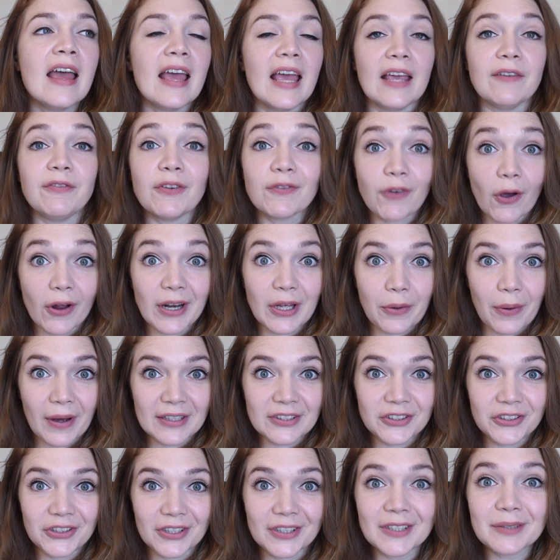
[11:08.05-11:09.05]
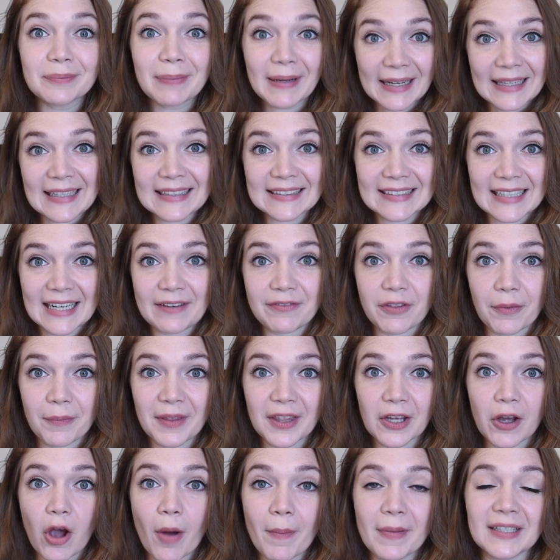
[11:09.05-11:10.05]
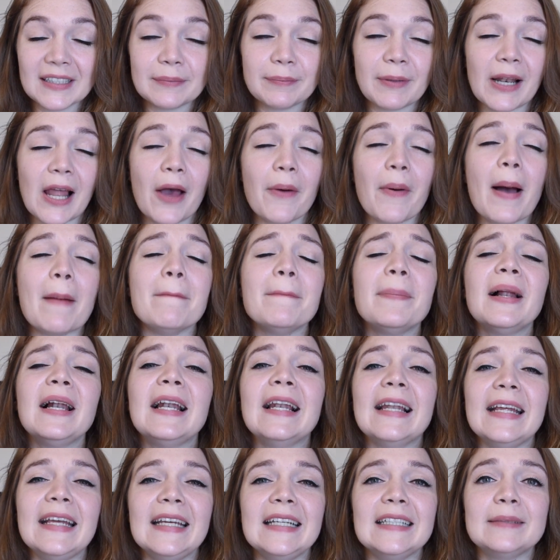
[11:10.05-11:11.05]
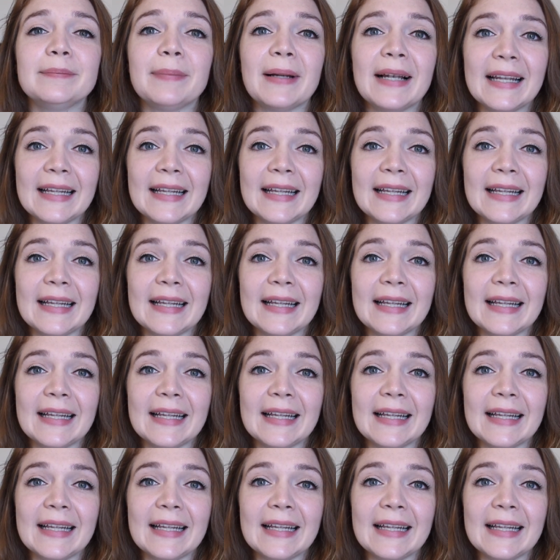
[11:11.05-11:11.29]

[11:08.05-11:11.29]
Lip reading: If you've got any questions, please leave them in the comments below, and please